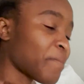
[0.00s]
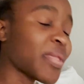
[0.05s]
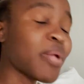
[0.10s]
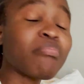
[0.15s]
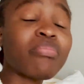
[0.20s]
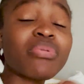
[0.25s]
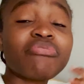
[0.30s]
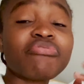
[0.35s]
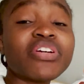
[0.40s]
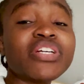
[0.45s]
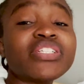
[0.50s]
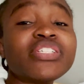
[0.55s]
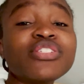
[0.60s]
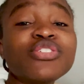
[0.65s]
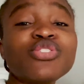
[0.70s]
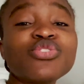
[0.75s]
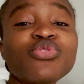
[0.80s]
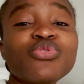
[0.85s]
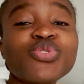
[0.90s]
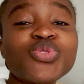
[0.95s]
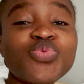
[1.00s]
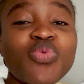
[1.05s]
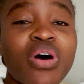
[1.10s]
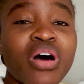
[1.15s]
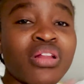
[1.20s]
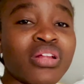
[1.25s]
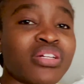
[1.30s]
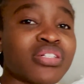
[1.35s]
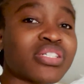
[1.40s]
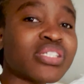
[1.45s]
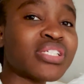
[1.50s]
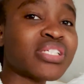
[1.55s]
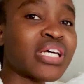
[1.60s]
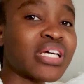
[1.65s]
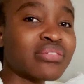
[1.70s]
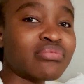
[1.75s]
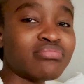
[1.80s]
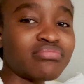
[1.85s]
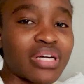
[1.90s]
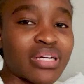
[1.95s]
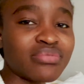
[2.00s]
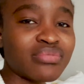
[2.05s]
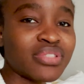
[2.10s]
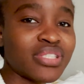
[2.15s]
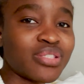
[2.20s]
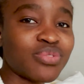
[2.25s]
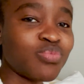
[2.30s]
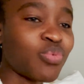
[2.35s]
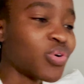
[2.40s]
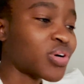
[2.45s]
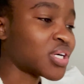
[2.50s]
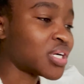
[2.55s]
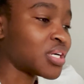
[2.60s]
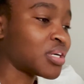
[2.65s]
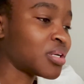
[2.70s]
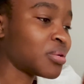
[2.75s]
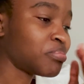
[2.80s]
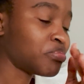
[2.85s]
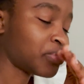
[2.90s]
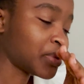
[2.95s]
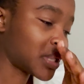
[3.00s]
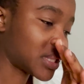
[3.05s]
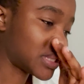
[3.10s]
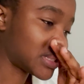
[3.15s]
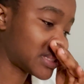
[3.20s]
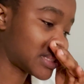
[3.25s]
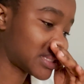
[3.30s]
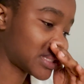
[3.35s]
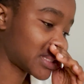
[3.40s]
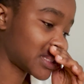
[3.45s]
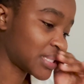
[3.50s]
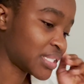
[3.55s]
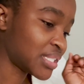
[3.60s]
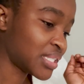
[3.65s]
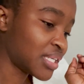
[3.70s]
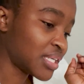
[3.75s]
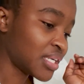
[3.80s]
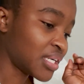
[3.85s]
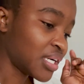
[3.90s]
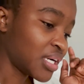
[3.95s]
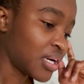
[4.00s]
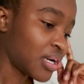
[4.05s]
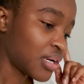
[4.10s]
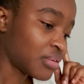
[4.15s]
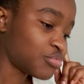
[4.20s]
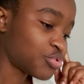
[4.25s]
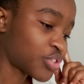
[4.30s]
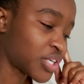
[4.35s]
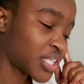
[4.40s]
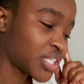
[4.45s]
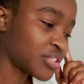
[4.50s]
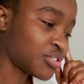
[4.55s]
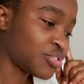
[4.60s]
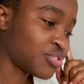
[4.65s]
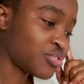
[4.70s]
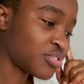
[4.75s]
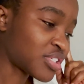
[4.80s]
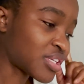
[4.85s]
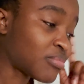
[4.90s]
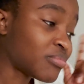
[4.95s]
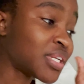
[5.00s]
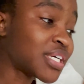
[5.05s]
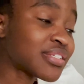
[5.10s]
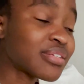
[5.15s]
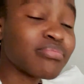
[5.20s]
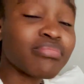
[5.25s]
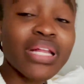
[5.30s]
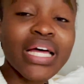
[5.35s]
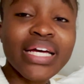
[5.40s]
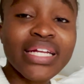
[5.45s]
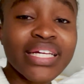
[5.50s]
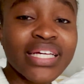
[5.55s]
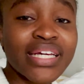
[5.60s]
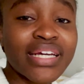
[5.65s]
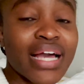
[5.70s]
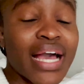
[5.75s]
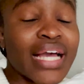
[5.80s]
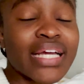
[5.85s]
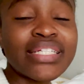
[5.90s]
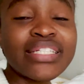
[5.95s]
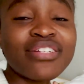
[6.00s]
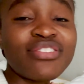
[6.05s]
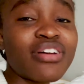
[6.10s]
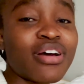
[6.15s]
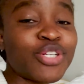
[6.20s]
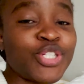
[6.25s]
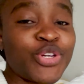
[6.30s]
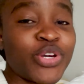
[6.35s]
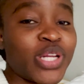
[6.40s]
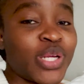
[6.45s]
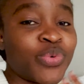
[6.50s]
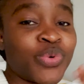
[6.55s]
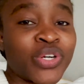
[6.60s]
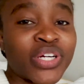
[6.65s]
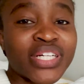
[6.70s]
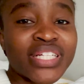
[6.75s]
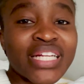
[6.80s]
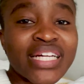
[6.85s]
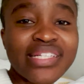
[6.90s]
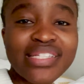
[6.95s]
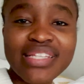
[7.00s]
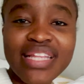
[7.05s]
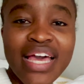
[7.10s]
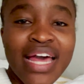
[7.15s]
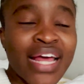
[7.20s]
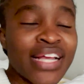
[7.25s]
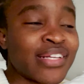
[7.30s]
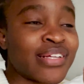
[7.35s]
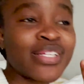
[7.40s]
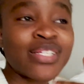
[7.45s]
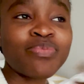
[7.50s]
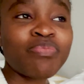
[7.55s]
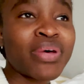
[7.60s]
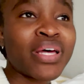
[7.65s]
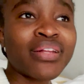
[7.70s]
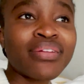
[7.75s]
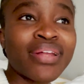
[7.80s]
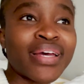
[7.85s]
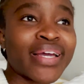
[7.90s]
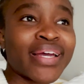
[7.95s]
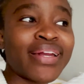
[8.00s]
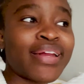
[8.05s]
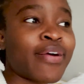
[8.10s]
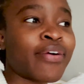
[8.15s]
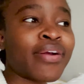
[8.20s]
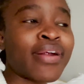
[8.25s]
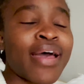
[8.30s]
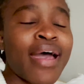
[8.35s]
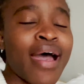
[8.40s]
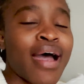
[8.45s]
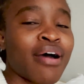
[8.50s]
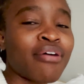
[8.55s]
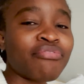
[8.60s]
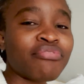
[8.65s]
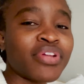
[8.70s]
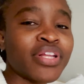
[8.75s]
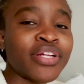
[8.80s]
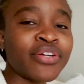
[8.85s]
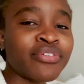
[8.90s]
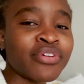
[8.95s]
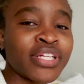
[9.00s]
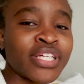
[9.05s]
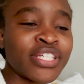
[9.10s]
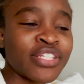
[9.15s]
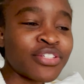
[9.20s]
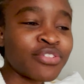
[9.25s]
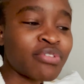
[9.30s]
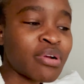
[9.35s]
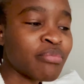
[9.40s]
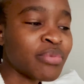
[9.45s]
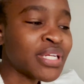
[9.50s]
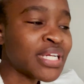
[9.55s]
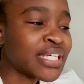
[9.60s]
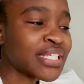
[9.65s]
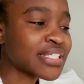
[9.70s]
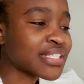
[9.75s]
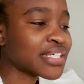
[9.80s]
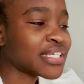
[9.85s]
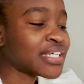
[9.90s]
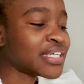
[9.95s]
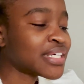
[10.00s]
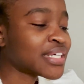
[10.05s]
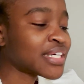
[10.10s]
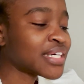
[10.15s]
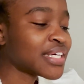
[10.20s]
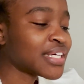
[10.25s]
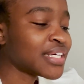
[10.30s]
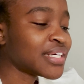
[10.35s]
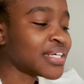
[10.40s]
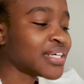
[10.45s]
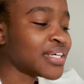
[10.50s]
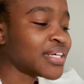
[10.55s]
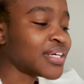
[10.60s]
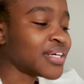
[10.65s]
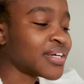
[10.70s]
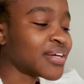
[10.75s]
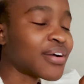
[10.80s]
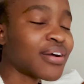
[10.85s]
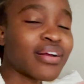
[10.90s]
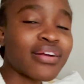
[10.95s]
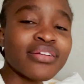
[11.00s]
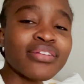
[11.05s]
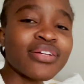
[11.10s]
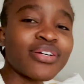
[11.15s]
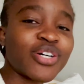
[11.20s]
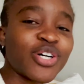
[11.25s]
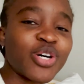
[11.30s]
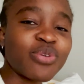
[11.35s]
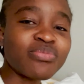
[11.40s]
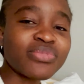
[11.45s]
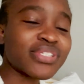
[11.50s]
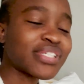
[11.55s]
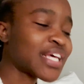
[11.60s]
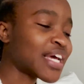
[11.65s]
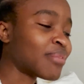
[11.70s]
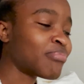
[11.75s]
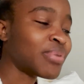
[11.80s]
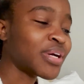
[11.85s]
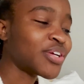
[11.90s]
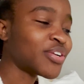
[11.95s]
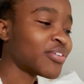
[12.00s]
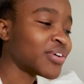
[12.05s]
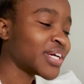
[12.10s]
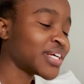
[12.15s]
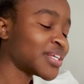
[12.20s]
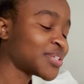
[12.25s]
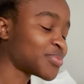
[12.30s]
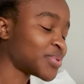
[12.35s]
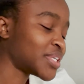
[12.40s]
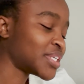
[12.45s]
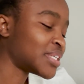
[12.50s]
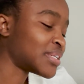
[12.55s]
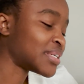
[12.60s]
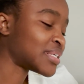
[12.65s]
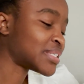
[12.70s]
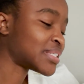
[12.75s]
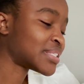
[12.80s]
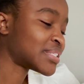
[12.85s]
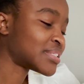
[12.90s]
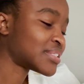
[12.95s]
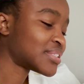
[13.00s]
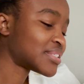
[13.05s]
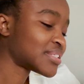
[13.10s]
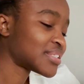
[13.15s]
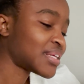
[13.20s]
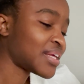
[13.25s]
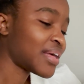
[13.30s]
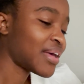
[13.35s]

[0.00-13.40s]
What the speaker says: My face is so swollen because I just woke up, but I'm trying to do some lesson planning. I did not do any work last night. I just spent like an hour and a half literally just reminiscing. Got a little homesick, but you know, it is what it is.